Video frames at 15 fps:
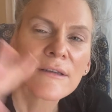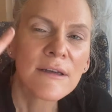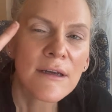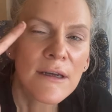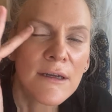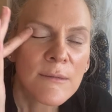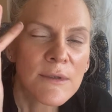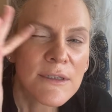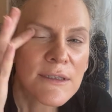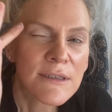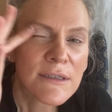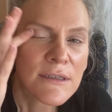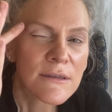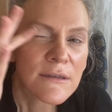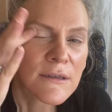I'm
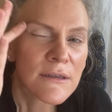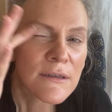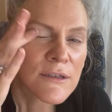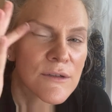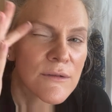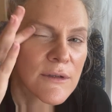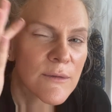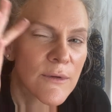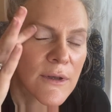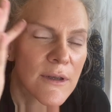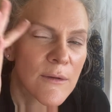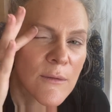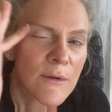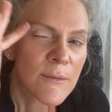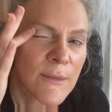just enjoying
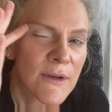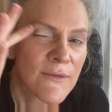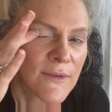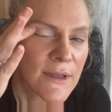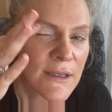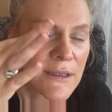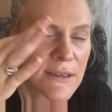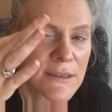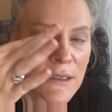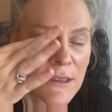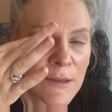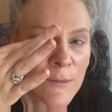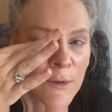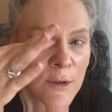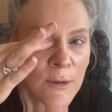working with my fingers at
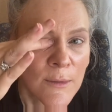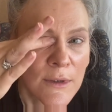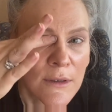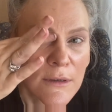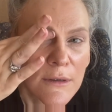the moment.